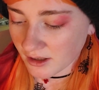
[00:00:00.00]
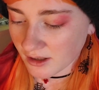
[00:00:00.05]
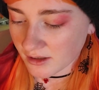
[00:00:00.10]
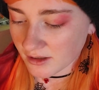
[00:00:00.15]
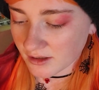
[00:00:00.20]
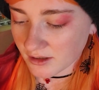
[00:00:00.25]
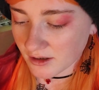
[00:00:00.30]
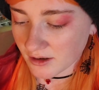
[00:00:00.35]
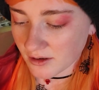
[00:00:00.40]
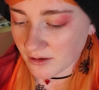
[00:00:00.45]

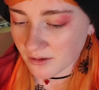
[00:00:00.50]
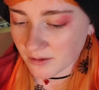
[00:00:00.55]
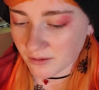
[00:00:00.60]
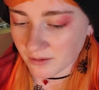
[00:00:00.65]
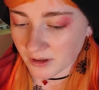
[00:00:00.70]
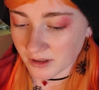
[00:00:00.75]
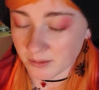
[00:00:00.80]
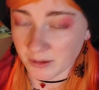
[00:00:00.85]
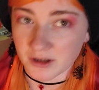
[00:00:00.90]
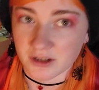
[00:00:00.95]
So
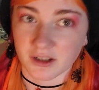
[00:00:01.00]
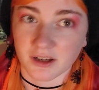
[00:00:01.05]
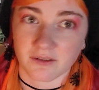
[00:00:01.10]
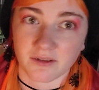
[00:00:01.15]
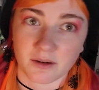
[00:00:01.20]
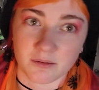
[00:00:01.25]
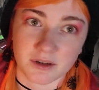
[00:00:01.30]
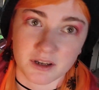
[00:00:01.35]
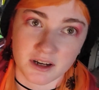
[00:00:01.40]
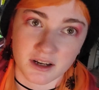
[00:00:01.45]
especially if
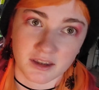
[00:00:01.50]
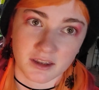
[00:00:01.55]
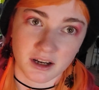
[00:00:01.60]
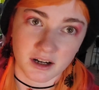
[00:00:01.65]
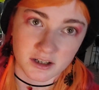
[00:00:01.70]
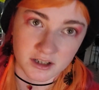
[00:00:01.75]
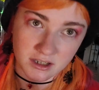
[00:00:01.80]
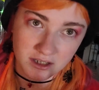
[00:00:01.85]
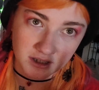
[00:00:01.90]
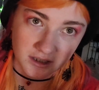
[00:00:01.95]
I'm sitting there
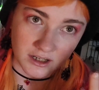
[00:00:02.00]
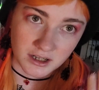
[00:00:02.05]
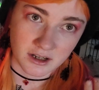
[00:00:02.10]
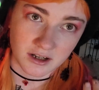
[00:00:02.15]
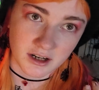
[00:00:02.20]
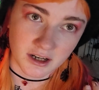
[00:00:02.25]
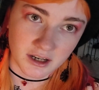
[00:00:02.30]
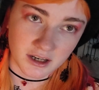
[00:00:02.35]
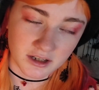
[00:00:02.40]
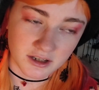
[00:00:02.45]

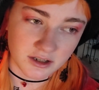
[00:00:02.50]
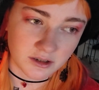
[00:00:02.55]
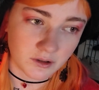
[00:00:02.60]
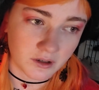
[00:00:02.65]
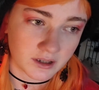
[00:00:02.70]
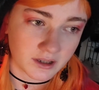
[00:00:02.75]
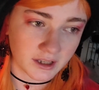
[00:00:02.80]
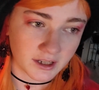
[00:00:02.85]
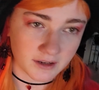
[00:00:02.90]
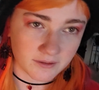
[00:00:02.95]
staring into
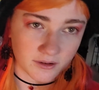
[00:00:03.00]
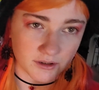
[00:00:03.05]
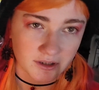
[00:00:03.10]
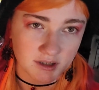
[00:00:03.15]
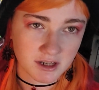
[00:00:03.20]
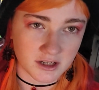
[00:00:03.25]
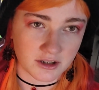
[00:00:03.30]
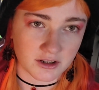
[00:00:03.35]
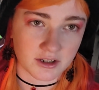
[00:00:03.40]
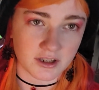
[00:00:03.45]
it, like if you
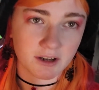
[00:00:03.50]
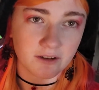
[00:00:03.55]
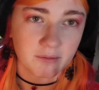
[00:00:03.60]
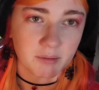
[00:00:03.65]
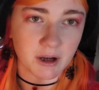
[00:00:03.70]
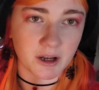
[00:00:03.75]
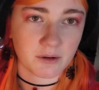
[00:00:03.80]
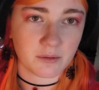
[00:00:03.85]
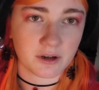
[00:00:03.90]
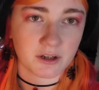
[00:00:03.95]
sit yourself
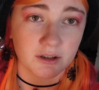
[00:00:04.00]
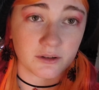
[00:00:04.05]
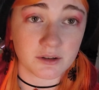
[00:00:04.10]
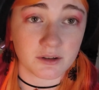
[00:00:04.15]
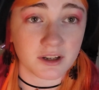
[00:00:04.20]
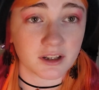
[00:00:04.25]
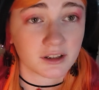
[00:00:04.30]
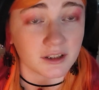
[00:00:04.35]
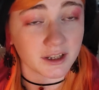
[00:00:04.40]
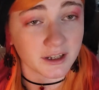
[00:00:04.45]
by a window, you
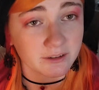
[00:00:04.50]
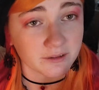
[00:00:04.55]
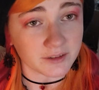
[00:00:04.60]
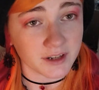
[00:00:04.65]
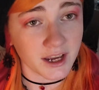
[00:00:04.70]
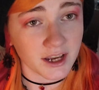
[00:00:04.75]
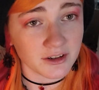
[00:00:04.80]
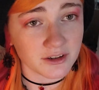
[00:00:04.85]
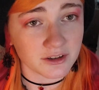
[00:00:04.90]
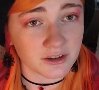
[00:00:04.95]
get a lot of
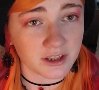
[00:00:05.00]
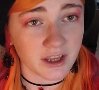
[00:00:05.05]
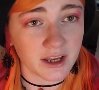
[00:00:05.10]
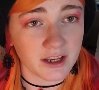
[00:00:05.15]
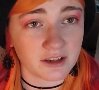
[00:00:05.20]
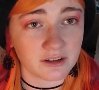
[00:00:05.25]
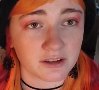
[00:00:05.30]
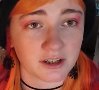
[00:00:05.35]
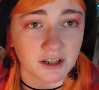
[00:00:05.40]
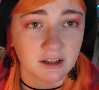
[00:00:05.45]
natural light.
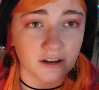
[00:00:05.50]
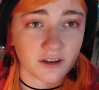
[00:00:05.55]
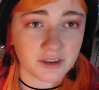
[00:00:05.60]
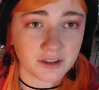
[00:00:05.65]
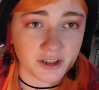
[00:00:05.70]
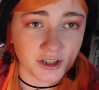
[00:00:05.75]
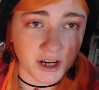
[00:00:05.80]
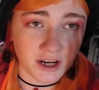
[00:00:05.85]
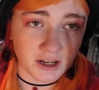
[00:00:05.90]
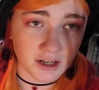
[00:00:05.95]
You'll get all the
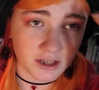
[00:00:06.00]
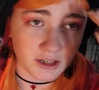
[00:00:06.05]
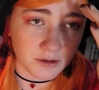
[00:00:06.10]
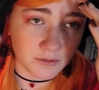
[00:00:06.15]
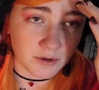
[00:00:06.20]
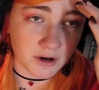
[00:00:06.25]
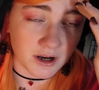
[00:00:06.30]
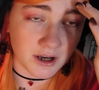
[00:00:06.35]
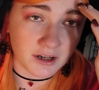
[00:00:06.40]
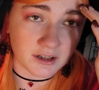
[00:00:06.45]
shading you
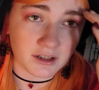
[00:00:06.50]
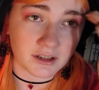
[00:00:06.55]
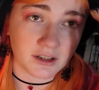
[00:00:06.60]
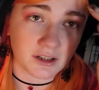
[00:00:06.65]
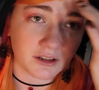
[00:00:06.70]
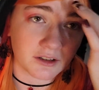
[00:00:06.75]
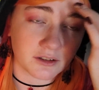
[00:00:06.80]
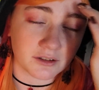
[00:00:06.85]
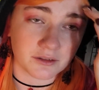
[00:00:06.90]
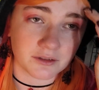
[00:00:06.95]
want.
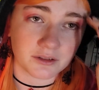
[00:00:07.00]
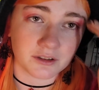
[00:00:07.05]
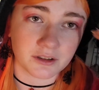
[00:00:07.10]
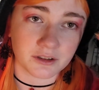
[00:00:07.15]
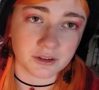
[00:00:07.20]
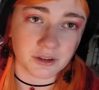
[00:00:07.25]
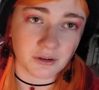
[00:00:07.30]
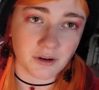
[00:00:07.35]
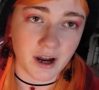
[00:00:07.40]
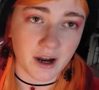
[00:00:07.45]
You'll
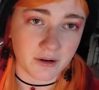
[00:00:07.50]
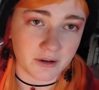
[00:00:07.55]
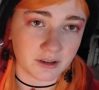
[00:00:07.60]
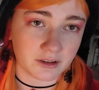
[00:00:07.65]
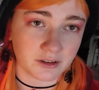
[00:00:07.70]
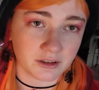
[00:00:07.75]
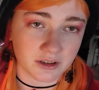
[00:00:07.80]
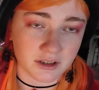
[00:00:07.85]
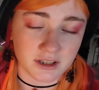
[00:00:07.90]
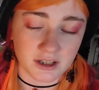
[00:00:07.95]
know how it
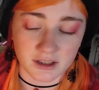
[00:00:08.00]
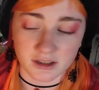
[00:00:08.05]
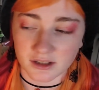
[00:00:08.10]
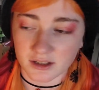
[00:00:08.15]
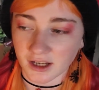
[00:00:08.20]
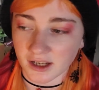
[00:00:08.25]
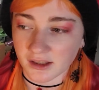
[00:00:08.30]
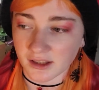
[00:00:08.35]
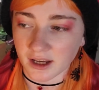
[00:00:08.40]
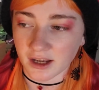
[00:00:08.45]
looks in
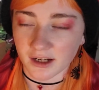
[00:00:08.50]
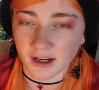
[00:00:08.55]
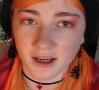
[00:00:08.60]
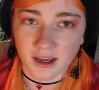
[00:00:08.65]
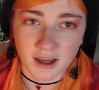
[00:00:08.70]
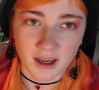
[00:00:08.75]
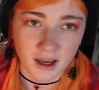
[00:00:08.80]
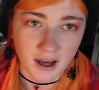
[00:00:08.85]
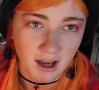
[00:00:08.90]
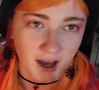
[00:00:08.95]
daylight.
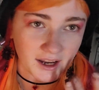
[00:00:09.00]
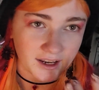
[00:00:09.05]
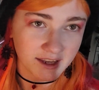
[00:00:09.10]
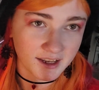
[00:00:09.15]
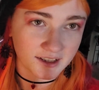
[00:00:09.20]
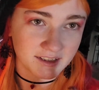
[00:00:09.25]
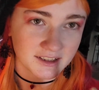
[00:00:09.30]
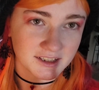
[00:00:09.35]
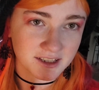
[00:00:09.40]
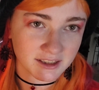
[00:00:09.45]
I
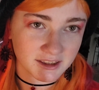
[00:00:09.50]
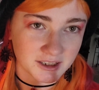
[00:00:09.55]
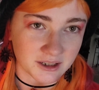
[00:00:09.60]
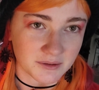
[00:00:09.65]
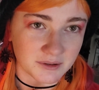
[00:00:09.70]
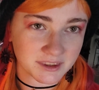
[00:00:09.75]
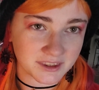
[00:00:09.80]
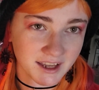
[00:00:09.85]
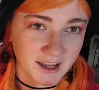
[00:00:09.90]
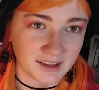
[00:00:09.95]
can't sit there
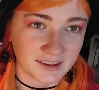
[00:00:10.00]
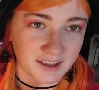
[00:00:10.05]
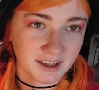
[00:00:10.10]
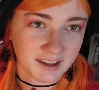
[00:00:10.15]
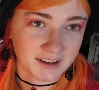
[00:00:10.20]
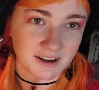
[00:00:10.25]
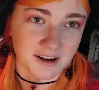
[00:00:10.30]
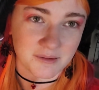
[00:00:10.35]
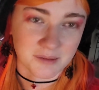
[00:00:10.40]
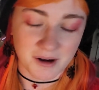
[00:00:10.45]
with that
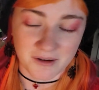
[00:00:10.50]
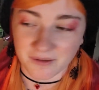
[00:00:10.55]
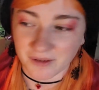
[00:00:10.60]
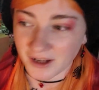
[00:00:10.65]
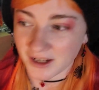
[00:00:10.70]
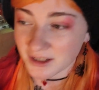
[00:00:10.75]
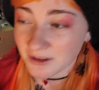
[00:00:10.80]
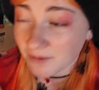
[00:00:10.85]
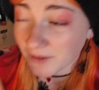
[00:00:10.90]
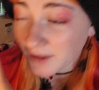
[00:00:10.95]
light on my
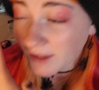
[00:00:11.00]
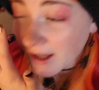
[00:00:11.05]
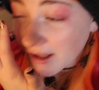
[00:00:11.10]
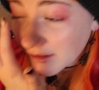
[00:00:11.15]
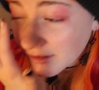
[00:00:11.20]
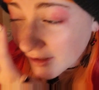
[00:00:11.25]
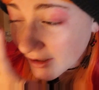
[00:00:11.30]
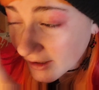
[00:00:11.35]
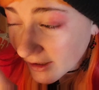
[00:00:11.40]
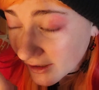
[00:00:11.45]
face for that
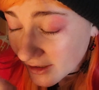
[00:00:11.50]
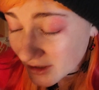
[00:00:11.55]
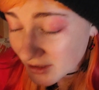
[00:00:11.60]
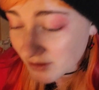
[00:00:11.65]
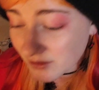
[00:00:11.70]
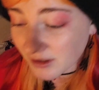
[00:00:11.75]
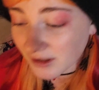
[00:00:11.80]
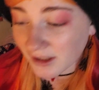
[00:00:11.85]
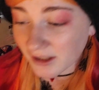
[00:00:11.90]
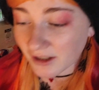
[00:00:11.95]
long. It just
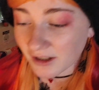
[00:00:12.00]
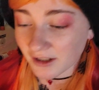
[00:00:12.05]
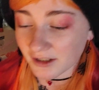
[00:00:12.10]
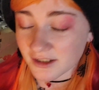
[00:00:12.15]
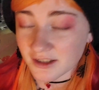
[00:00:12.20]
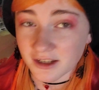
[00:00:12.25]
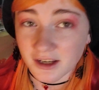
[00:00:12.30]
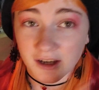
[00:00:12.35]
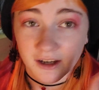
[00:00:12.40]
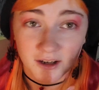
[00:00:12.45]
really
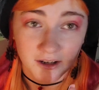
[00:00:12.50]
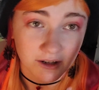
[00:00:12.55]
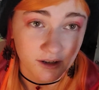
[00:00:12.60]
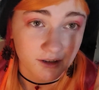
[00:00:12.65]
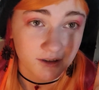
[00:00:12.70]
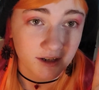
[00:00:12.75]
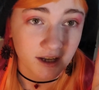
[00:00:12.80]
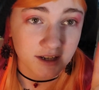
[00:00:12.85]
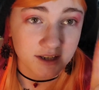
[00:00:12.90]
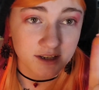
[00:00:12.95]
hurts.
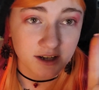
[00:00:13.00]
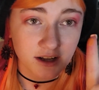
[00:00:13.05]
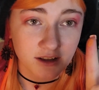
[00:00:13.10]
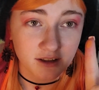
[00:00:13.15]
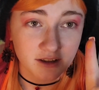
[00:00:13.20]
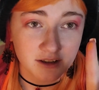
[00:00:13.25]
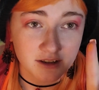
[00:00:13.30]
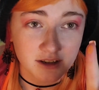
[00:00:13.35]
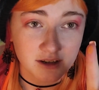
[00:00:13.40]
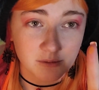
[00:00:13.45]
Next
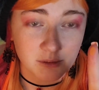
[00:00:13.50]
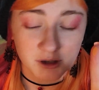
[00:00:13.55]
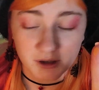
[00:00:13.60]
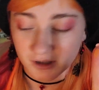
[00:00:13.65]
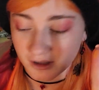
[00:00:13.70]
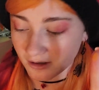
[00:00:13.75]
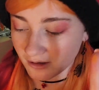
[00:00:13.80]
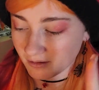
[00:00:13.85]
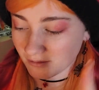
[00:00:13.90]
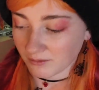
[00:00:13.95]
color is going to
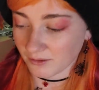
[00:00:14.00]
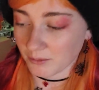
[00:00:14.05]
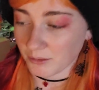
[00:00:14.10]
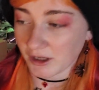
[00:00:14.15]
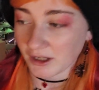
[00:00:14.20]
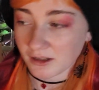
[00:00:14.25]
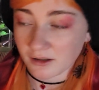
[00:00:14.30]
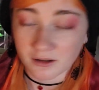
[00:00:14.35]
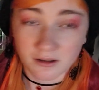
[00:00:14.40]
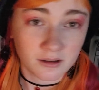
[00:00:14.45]
be, for
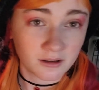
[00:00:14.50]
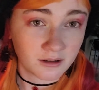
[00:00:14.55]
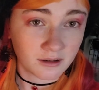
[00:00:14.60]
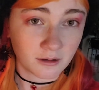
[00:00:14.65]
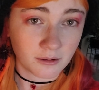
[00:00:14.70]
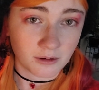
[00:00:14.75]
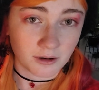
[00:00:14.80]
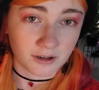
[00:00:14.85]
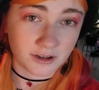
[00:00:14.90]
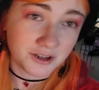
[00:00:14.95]
me,
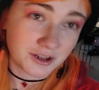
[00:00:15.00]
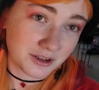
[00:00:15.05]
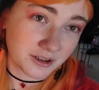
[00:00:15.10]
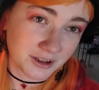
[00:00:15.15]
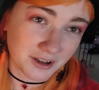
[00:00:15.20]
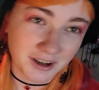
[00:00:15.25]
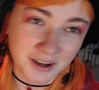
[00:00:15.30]
orange.